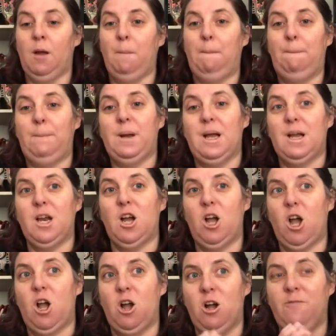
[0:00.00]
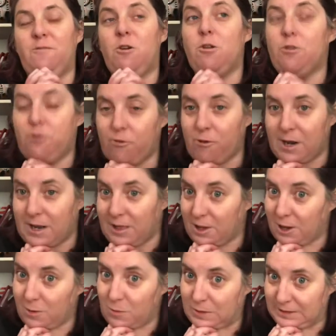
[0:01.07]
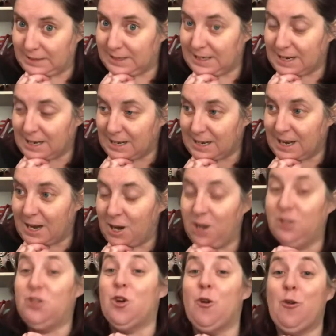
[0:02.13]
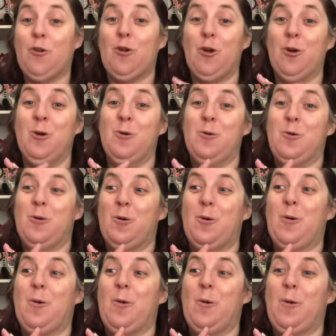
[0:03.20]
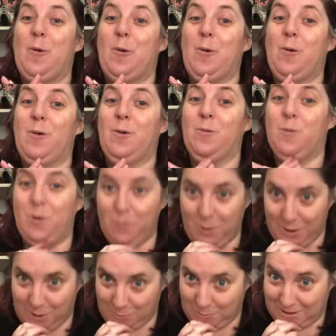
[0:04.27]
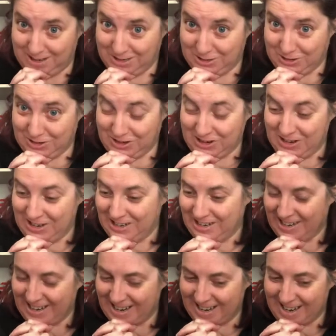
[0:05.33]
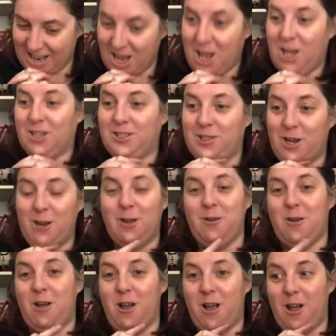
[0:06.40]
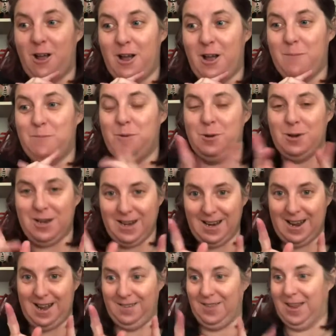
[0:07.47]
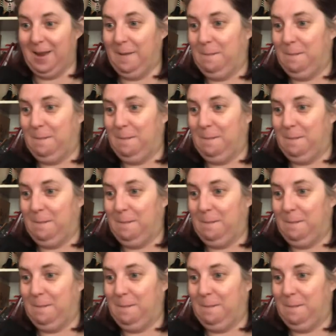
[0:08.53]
But I've got 3 that I want to start and I don't know what one I want to do. So I'm putting it out there.